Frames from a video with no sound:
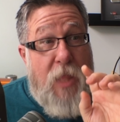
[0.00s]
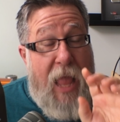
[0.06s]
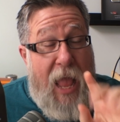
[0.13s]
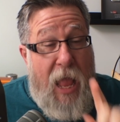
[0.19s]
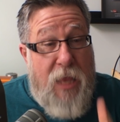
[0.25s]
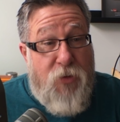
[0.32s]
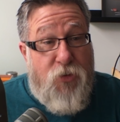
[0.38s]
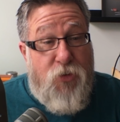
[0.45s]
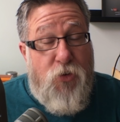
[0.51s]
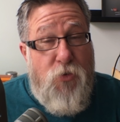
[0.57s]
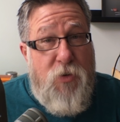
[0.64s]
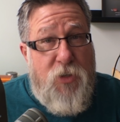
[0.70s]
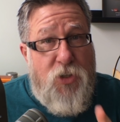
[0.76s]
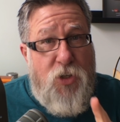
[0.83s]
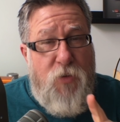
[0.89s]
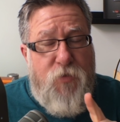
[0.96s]
As soon
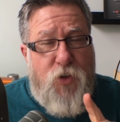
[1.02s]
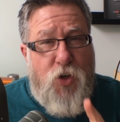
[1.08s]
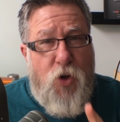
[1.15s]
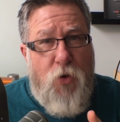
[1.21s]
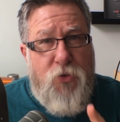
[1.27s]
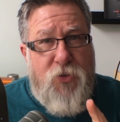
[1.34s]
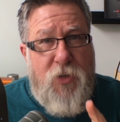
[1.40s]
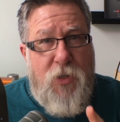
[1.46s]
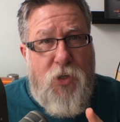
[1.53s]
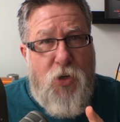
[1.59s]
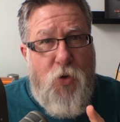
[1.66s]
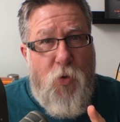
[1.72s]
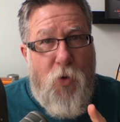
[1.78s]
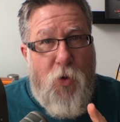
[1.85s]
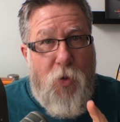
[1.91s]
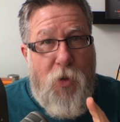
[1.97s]
as you've chosen a
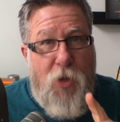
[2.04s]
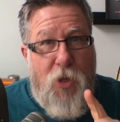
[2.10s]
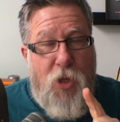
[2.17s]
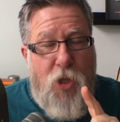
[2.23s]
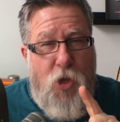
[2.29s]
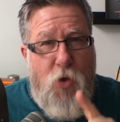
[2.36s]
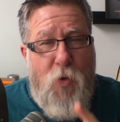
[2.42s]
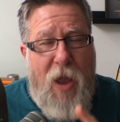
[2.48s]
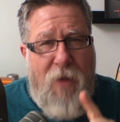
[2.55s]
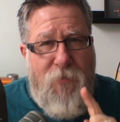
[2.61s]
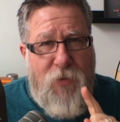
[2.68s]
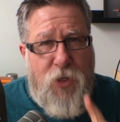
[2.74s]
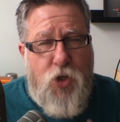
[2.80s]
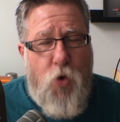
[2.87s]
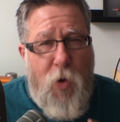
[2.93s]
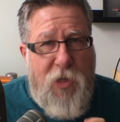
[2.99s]
tool, you have a
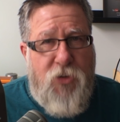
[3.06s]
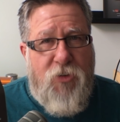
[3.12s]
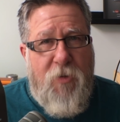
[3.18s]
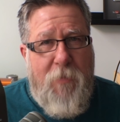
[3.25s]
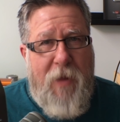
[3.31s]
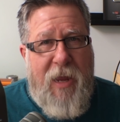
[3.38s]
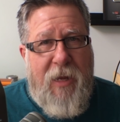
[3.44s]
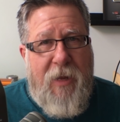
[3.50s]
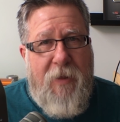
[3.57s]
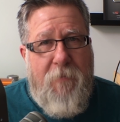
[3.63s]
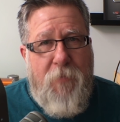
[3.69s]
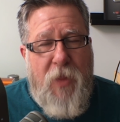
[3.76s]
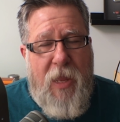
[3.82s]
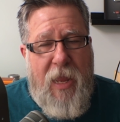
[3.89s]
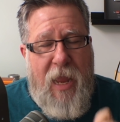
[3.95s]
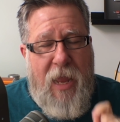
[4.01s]
choice to make.
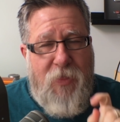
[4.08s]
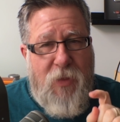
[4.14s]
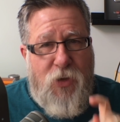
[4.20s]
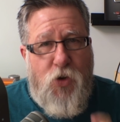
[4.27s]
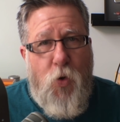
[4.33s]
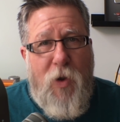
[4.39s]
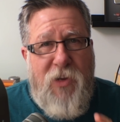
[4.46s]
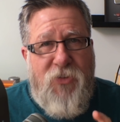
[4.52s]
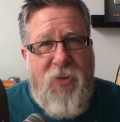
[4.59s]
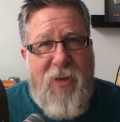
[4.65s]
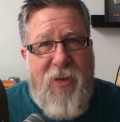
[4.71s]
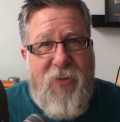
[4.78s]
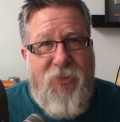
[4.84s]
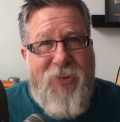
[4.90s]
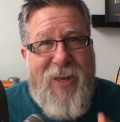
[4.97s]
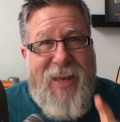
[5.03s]
And the choice
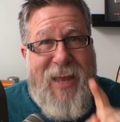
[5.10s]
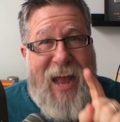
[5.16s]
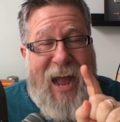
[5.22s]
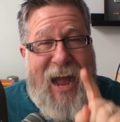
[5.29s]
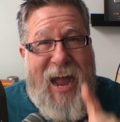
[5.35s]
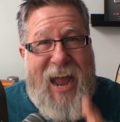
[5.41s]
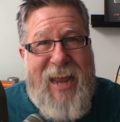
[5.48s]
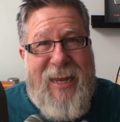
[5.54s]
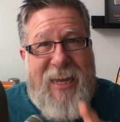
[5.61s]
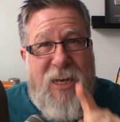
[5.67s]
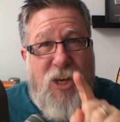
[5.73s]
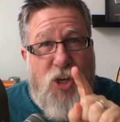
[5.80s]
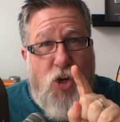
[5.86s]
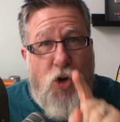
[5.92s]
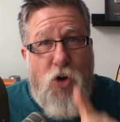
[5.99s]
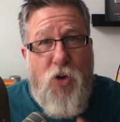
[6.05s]
is I can
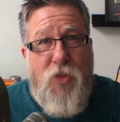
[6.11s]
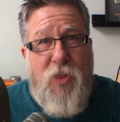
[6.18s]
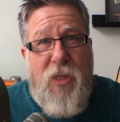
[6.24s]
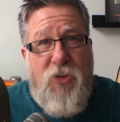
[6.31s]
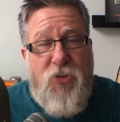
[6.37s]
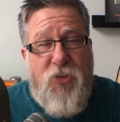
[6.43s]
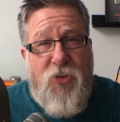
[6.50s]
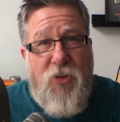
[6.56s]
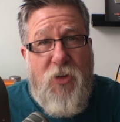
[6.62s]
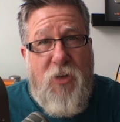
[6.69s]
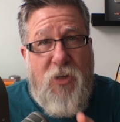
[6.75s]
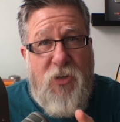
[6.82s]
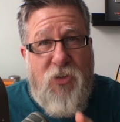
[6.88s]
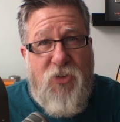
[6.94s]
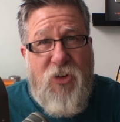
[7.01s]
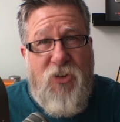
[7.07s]
turn this
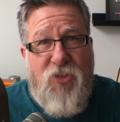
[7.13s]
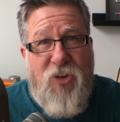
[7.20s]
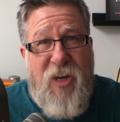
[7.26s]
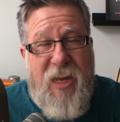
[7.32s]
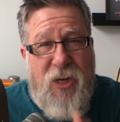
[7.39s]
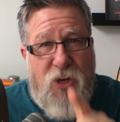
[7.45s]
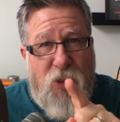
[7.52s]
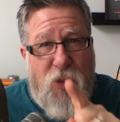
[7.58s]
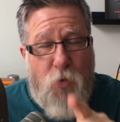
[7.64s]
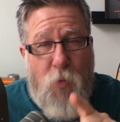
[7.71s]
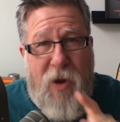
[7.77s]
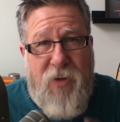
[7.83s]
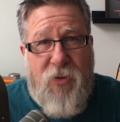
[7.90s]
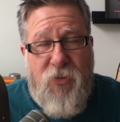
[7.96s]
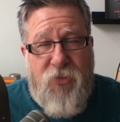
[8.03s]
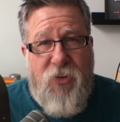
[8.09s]
decision into the
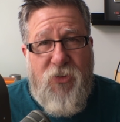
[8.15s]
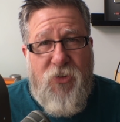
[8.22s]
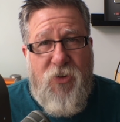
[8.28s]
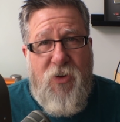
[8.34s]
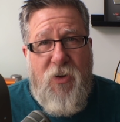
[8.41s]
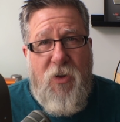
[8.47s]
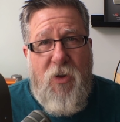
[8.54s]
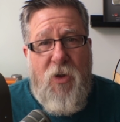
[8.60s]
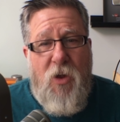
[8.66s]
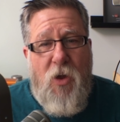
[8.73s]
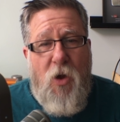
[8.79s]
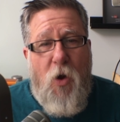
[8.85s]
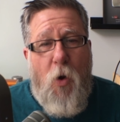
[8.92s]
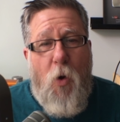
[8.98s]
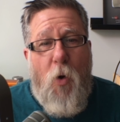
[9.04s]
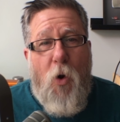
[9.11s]
right decision,
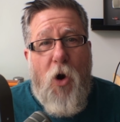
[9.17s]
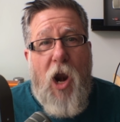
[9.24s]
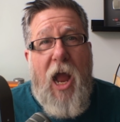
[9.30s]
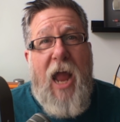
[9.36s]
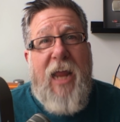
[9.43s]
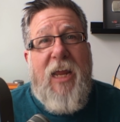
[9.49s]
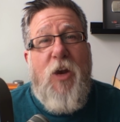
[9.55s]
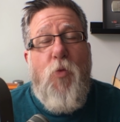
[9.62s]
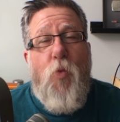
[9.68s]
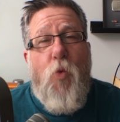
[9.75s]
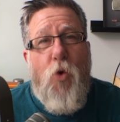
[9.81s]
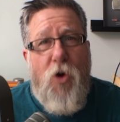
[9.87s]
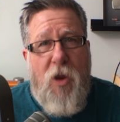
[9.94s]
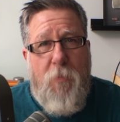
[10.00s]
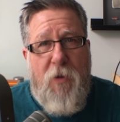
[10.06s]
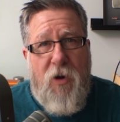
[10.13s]
or I can
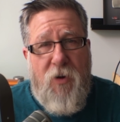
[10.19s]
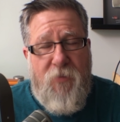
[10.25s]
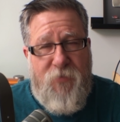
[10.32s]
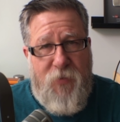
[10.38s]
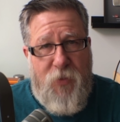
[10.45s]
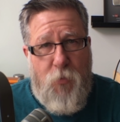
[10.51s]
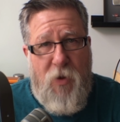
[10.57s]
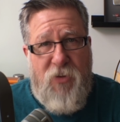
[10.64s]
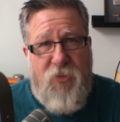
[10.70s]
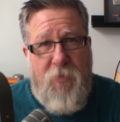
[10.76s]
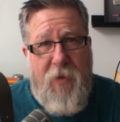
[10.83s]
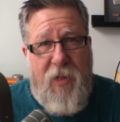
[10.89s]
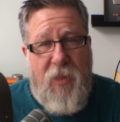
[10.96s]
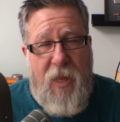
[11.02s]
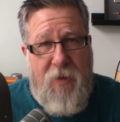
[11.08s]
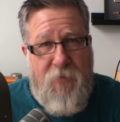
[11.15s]
worry about it for the rest of
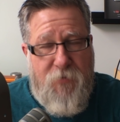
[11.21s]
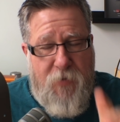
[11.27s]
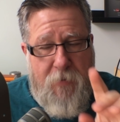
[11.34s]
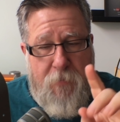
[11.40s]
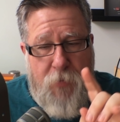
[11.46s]
my life.